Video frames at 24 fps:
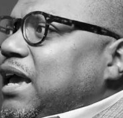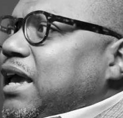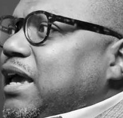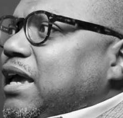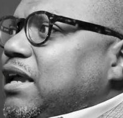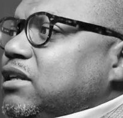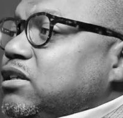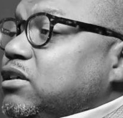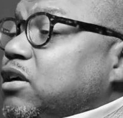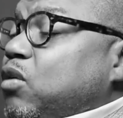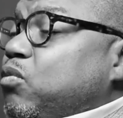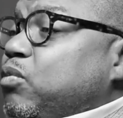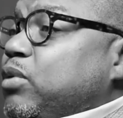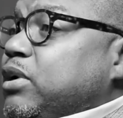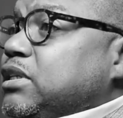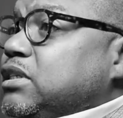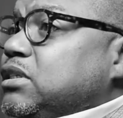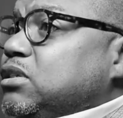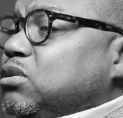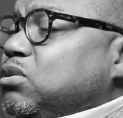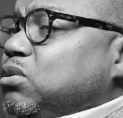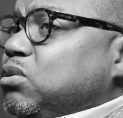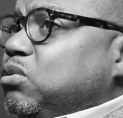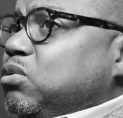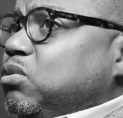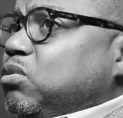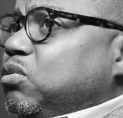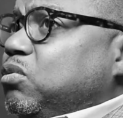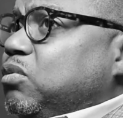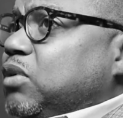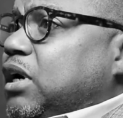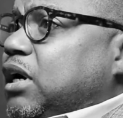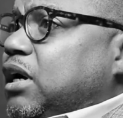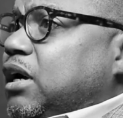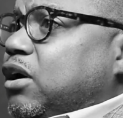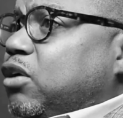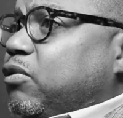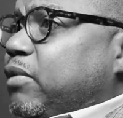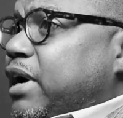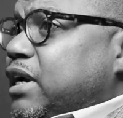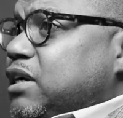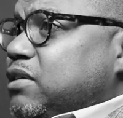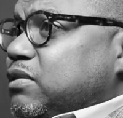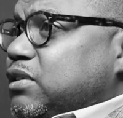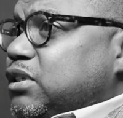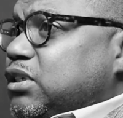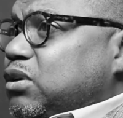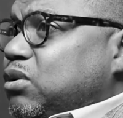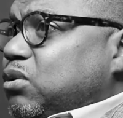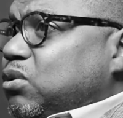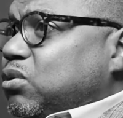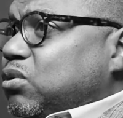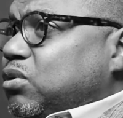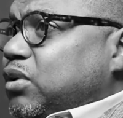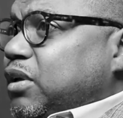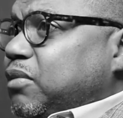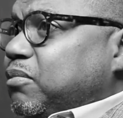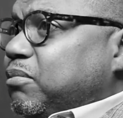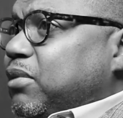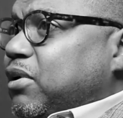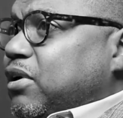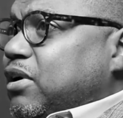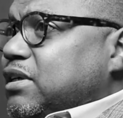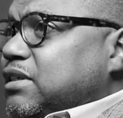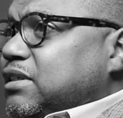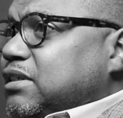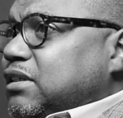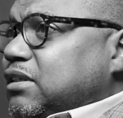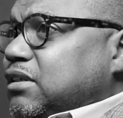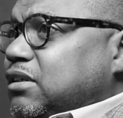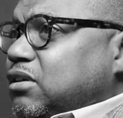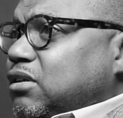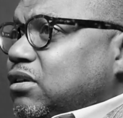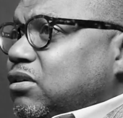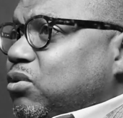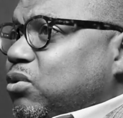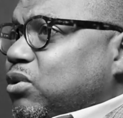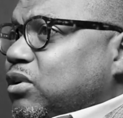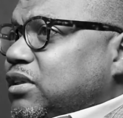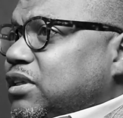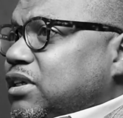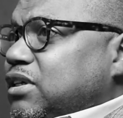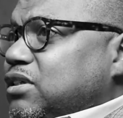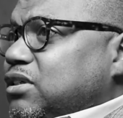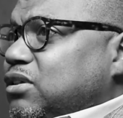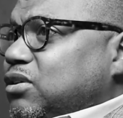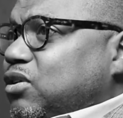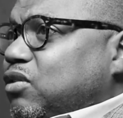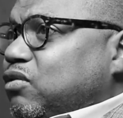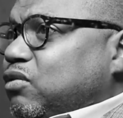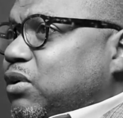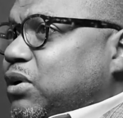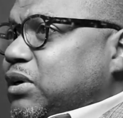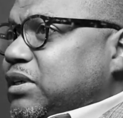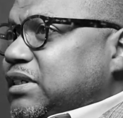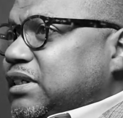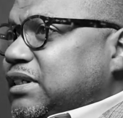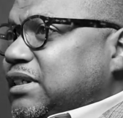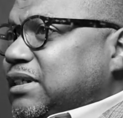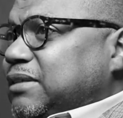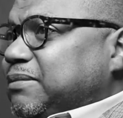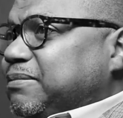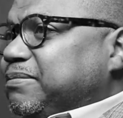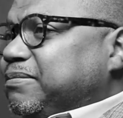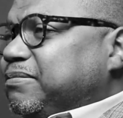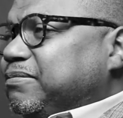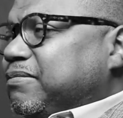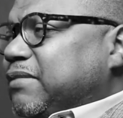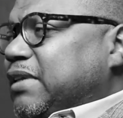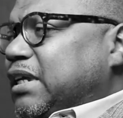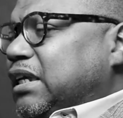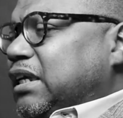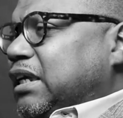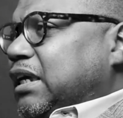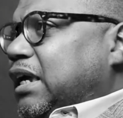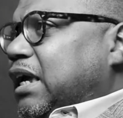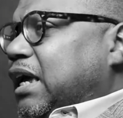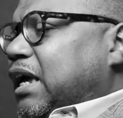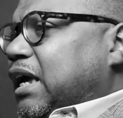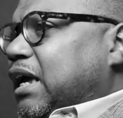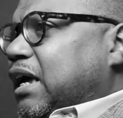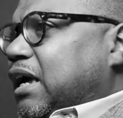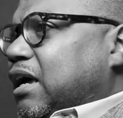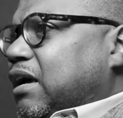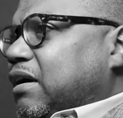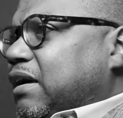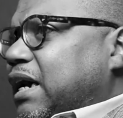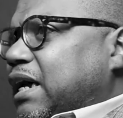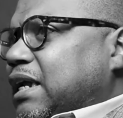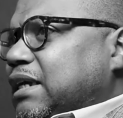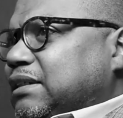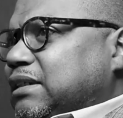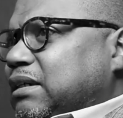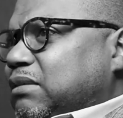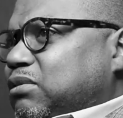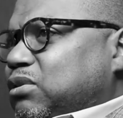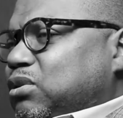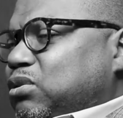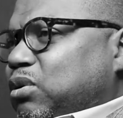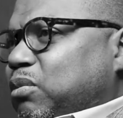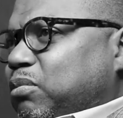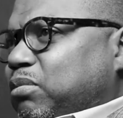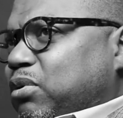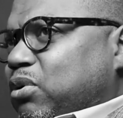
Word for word: and so I went to uh, graduate school in Boston, Northeastern University. Uh, got accepted to a